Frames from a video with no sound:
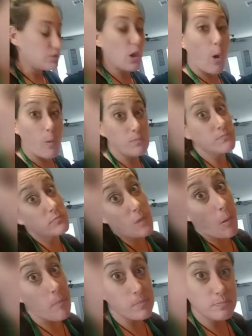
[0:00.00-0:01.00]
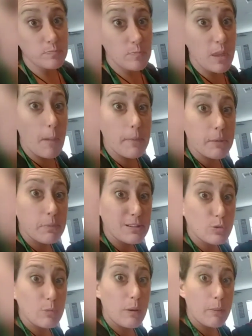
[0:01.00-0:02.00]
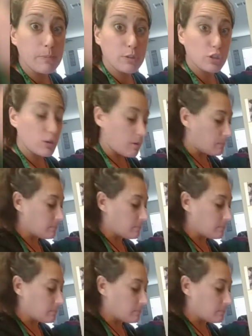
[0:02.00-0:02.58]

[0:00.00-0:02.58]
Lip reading: So yeah, I'm gonna put sweet peppers